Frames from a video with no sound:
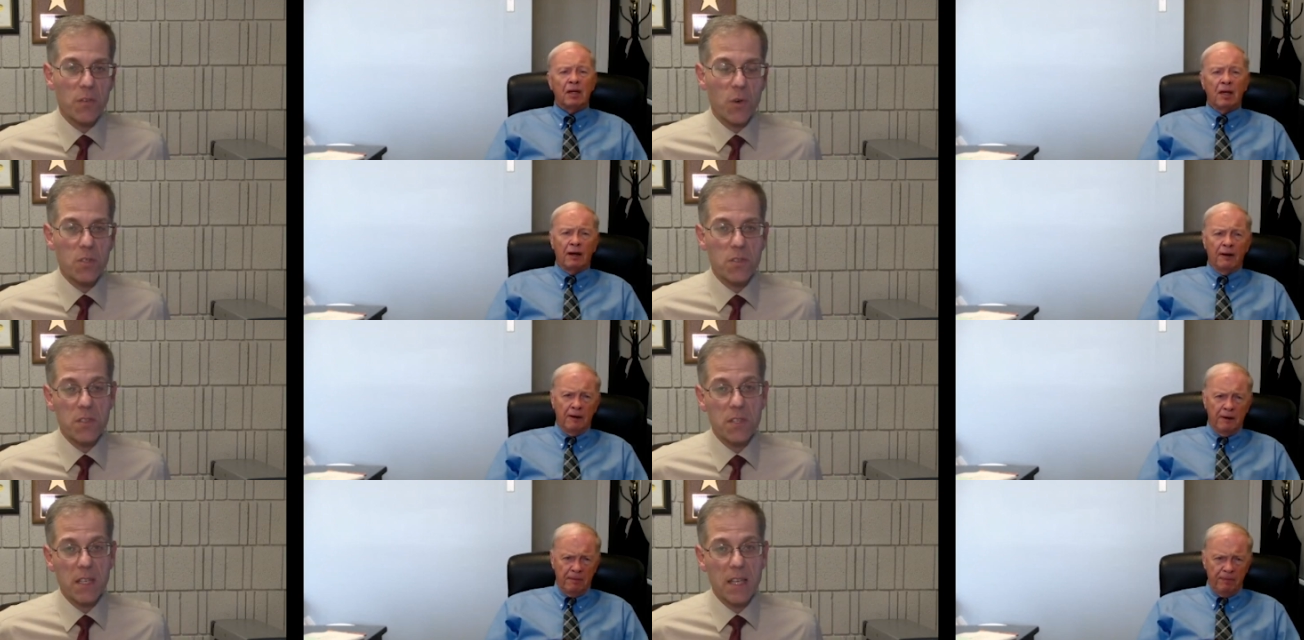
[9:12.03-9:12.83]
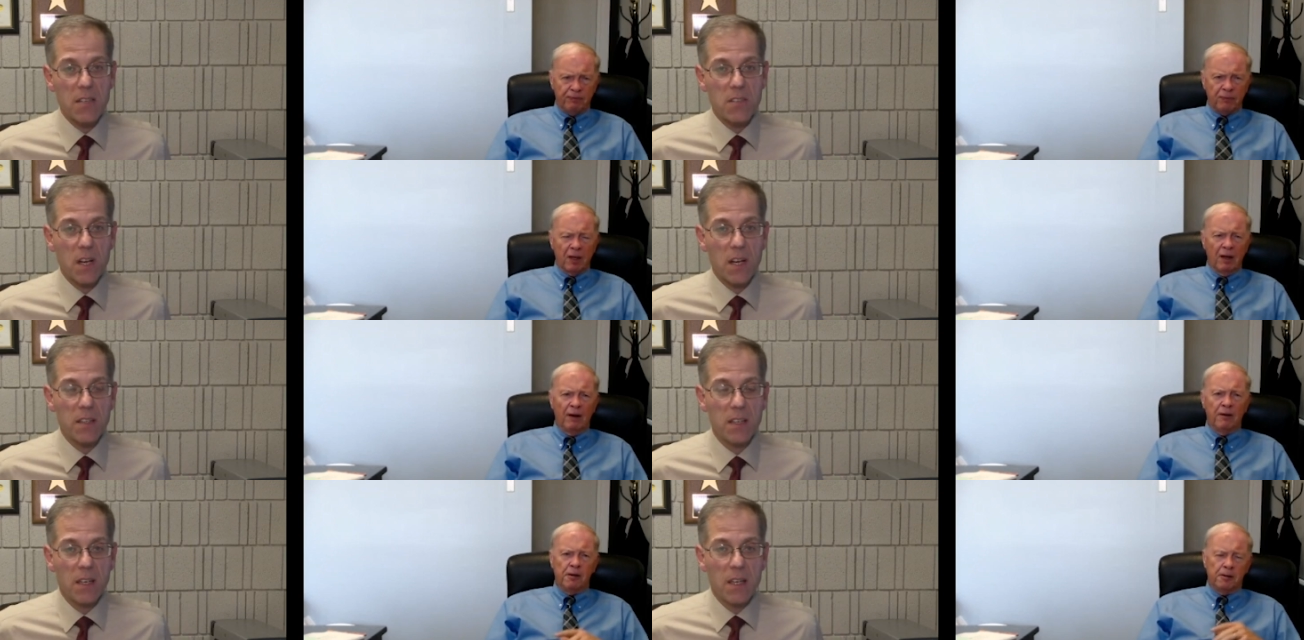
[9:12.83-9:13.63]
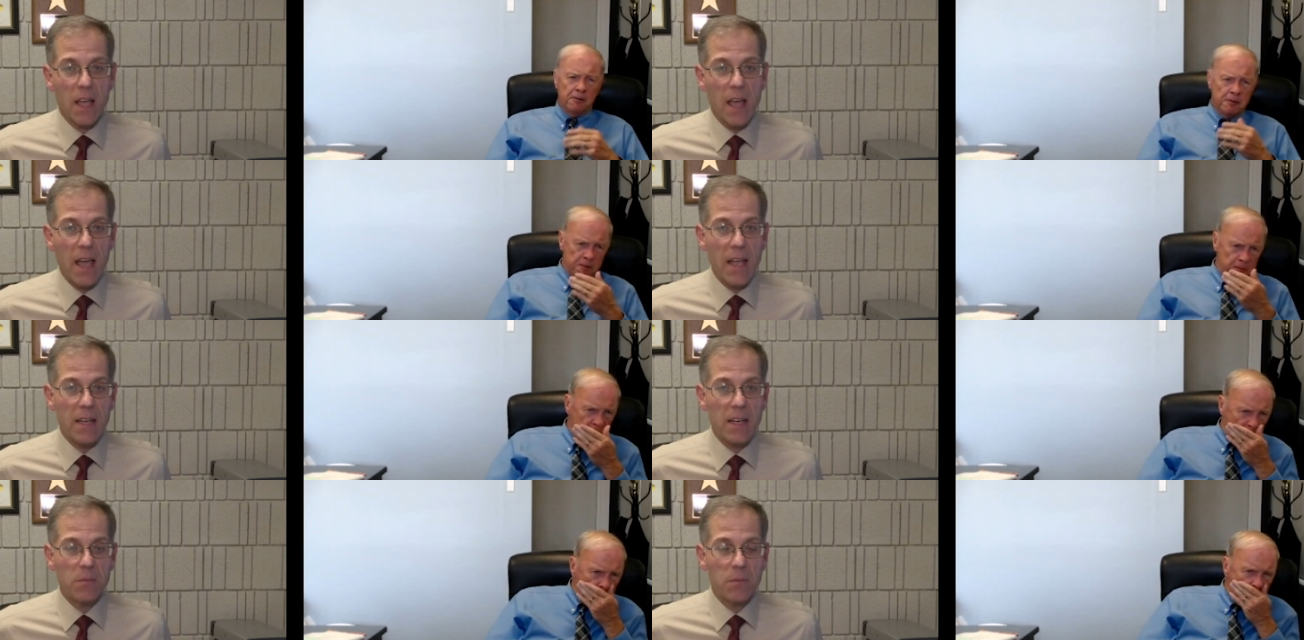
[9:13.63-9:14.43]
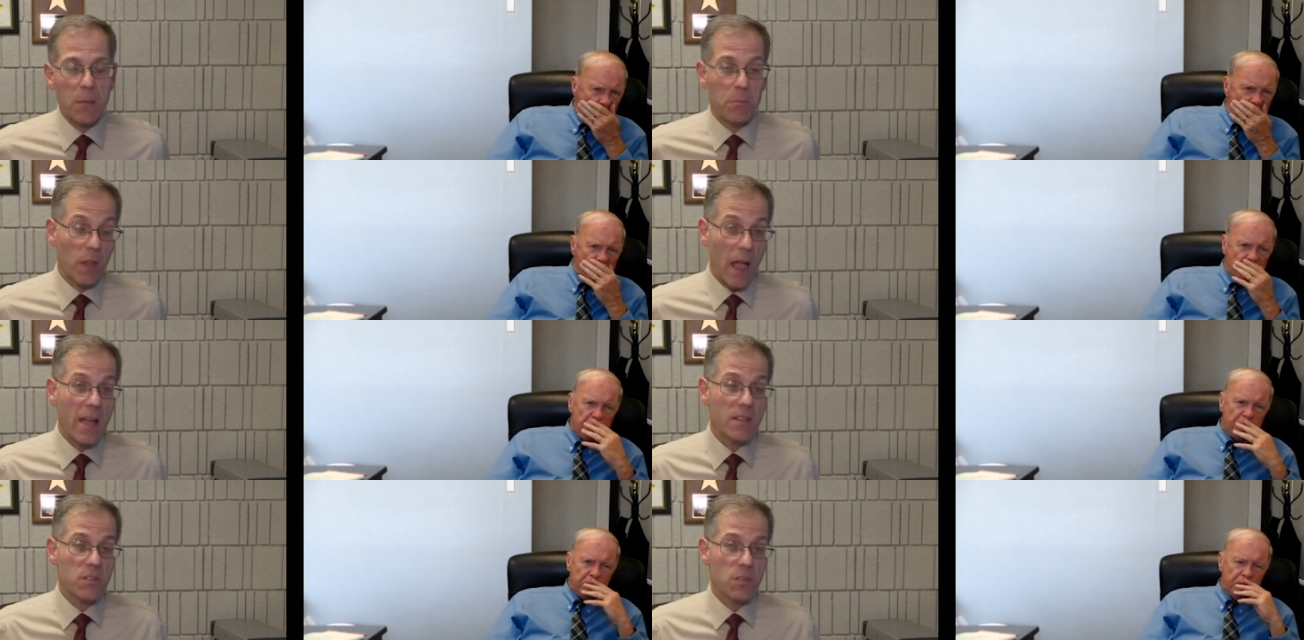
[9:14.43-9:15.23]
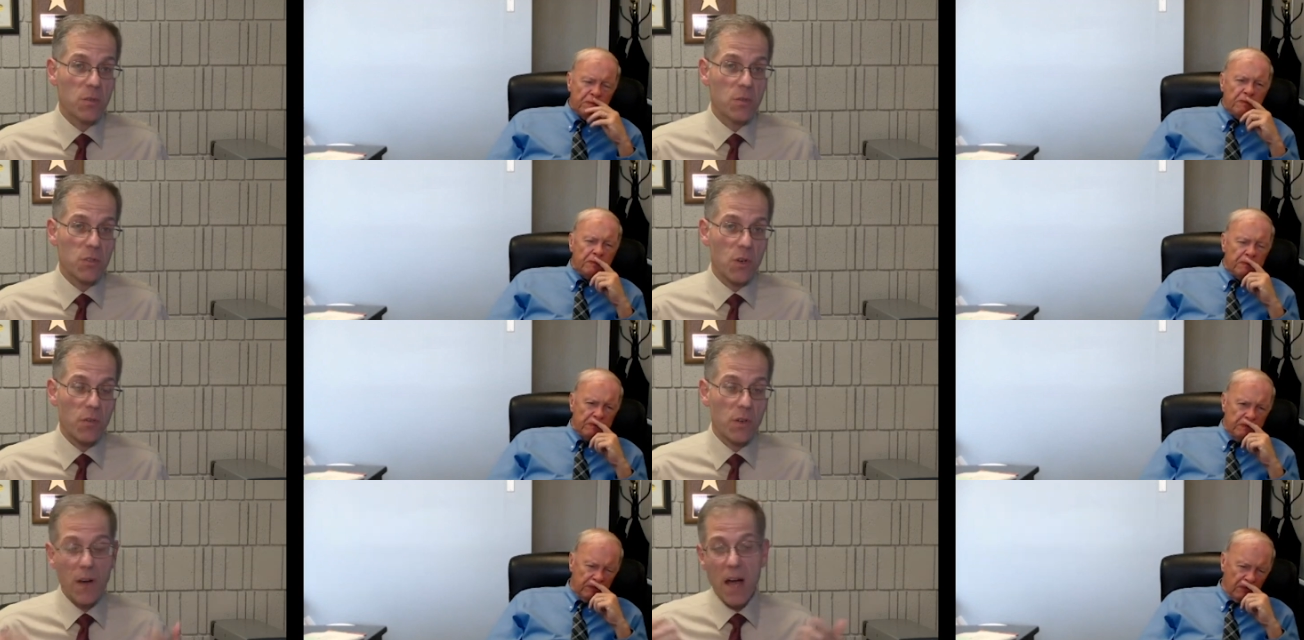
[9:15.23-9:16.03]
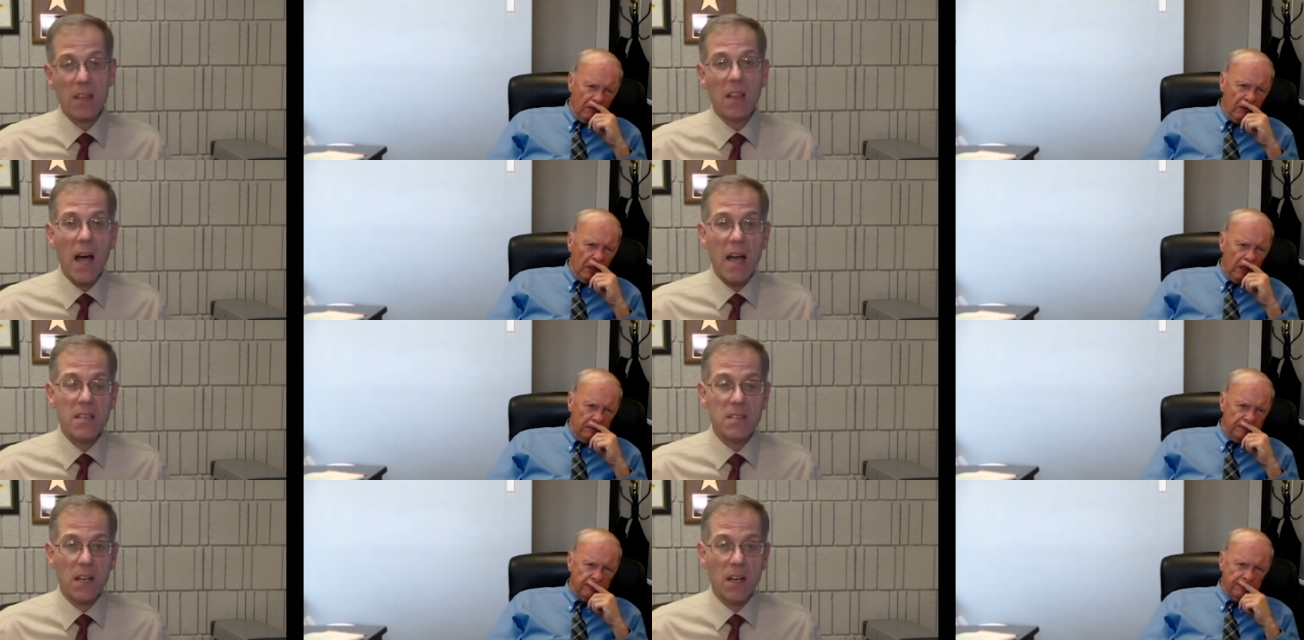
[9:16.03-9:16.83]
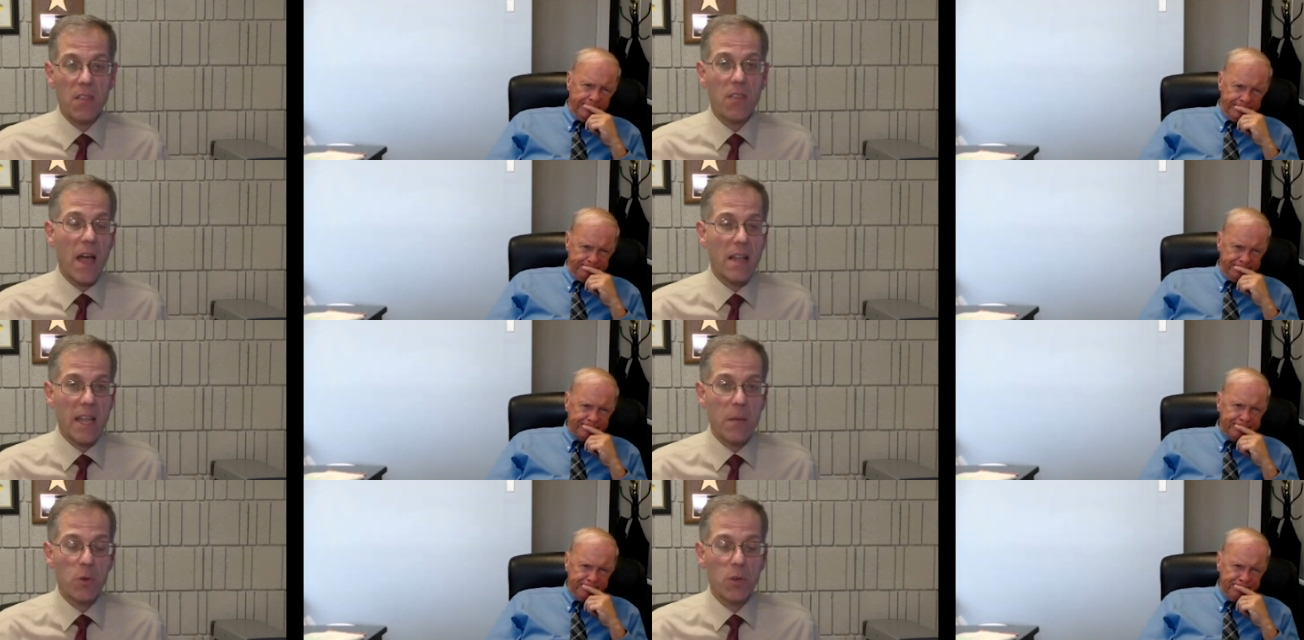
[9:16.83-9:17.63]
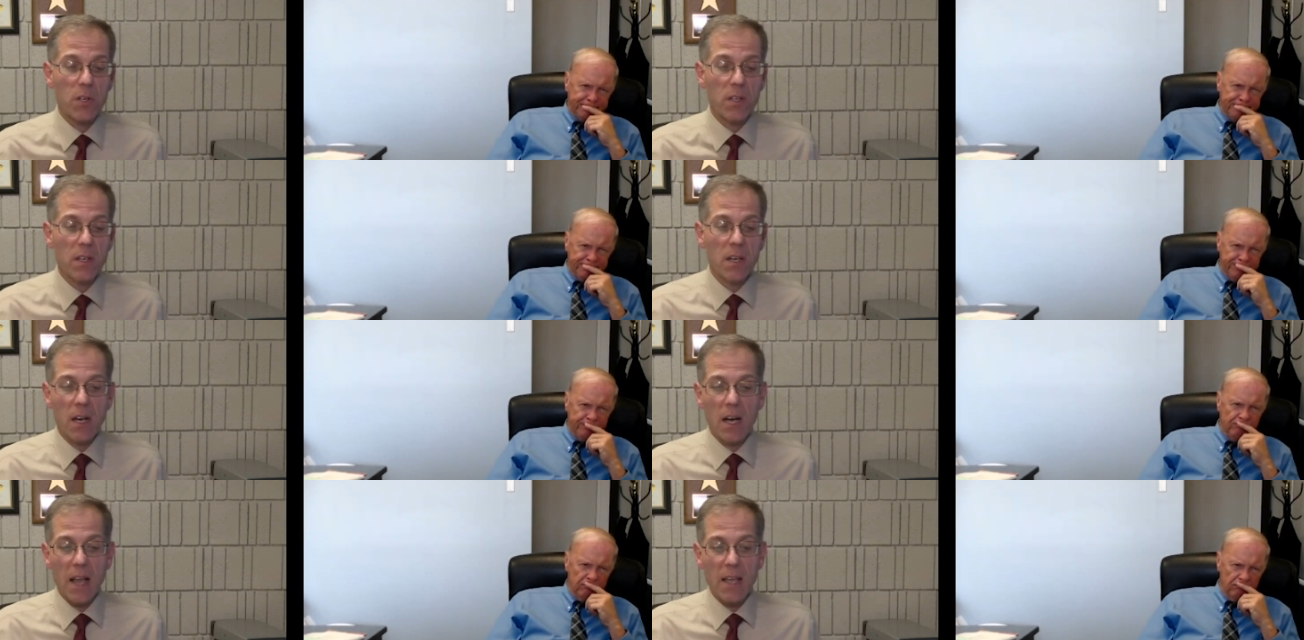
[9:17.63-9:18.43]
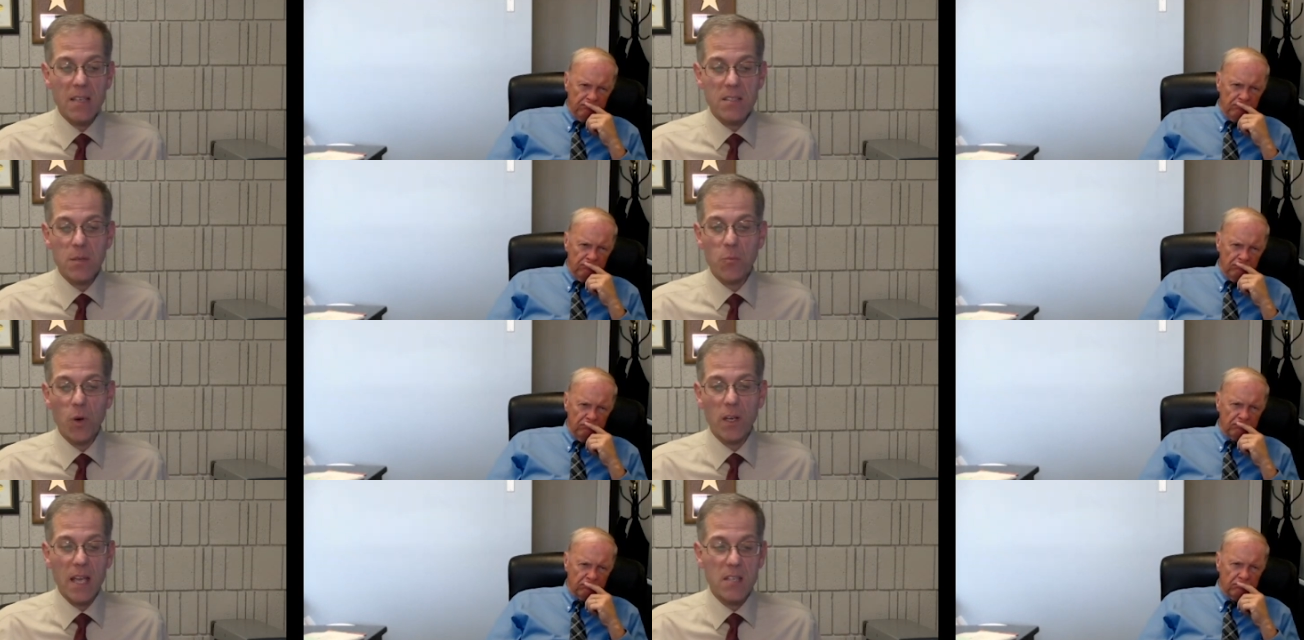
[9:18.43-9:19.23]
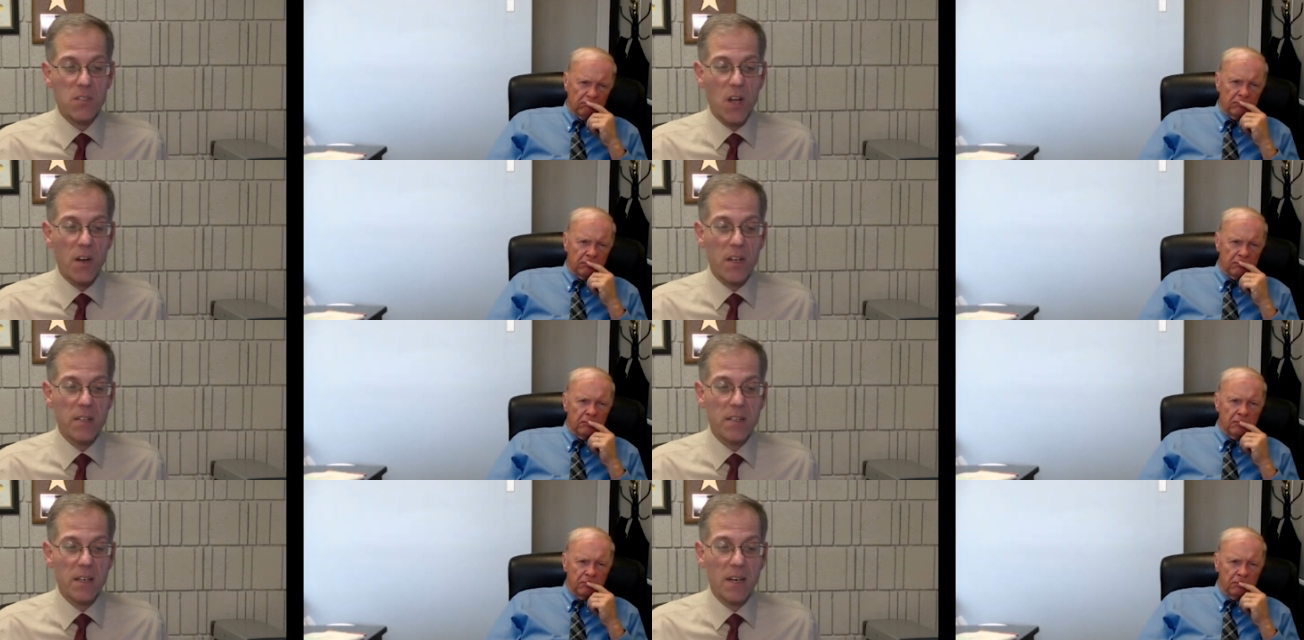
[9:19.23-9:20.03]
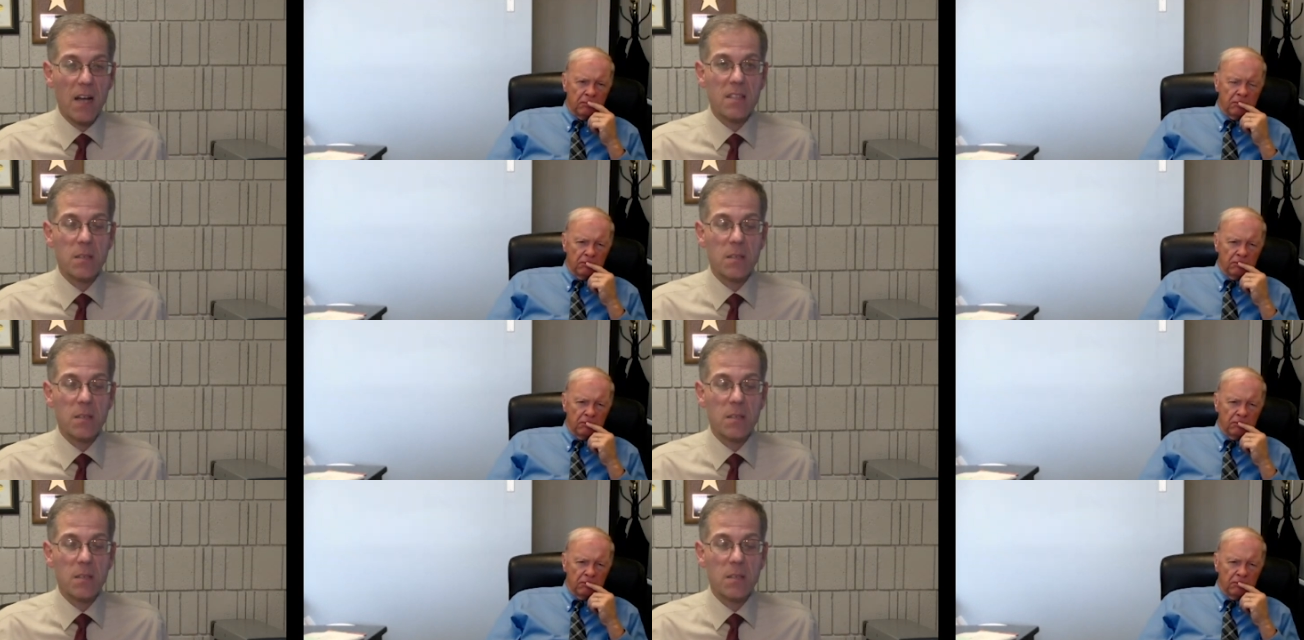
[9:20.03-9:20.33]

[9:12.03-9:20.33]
Speaker 1: Of course, the city has done a uh, a plan to sort of revitalize uh, that neighborhood, and I guess some work has started uh, on